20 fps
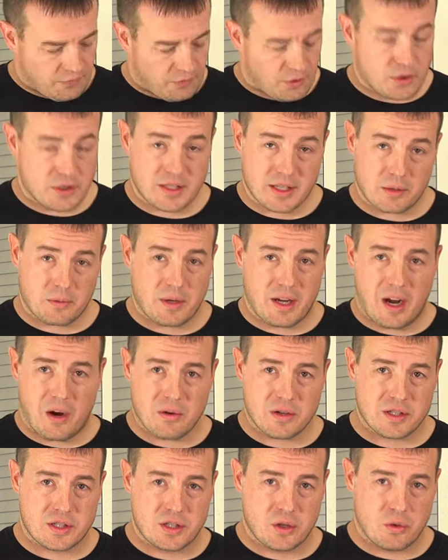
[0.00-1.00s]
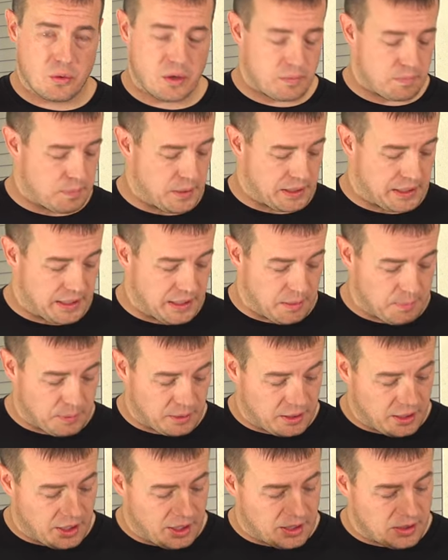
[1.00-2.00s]
First thing we always do when picking up a
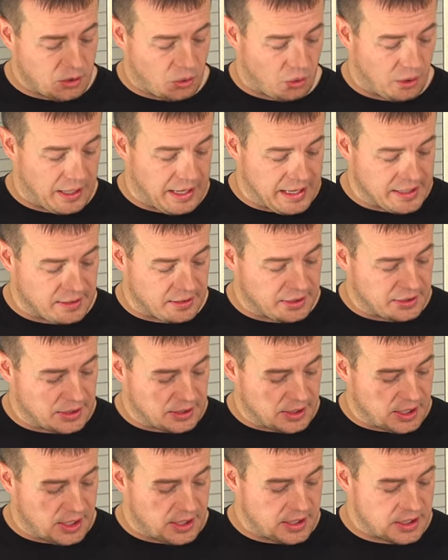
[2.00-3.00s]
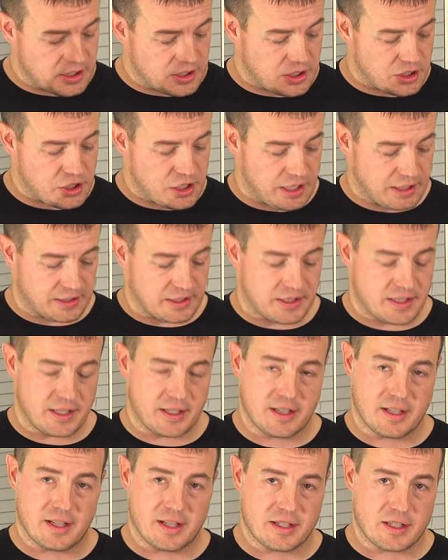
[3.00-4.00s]
gun or handling a gun is to check to see
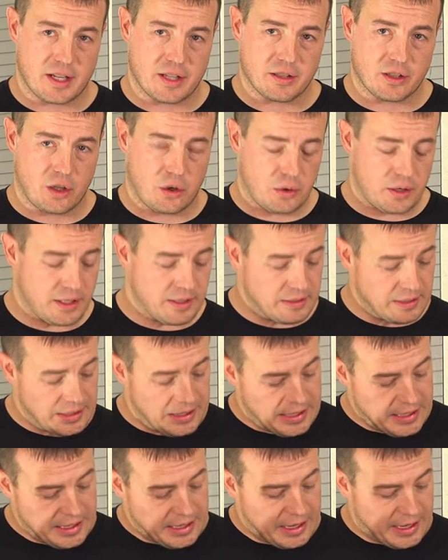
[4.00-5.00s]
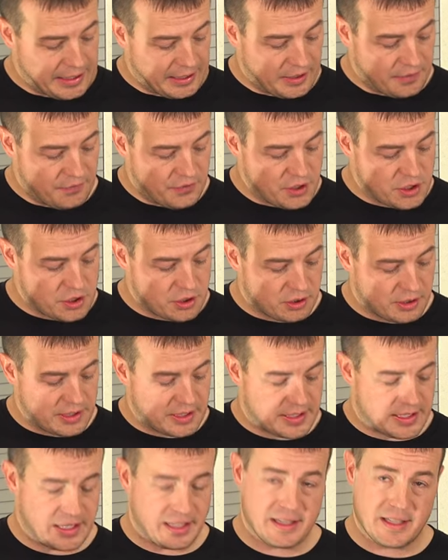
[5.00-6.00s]
that it's unloaded. I can visually
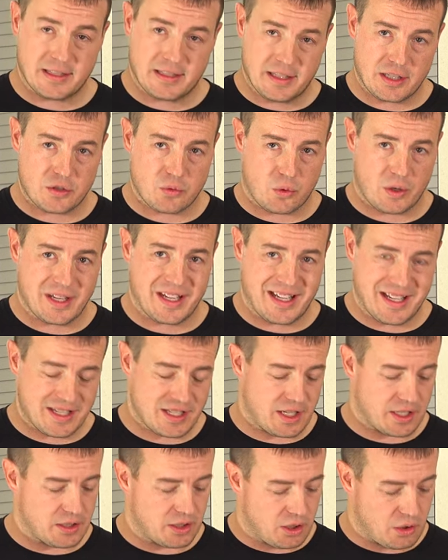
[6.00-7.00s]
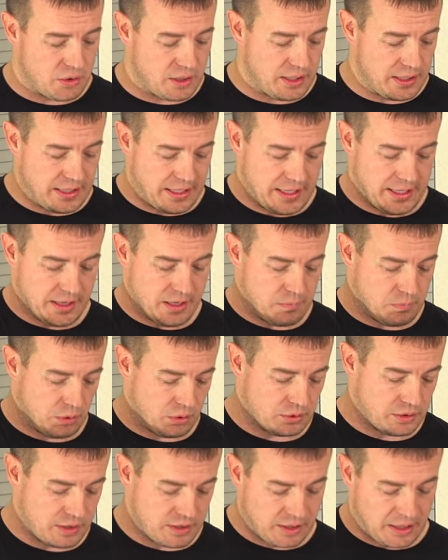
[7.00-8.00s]
see that this one is unloaded and the
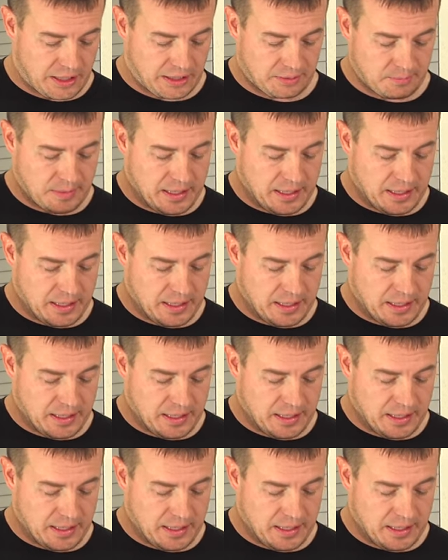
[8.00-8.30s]
bolt is locked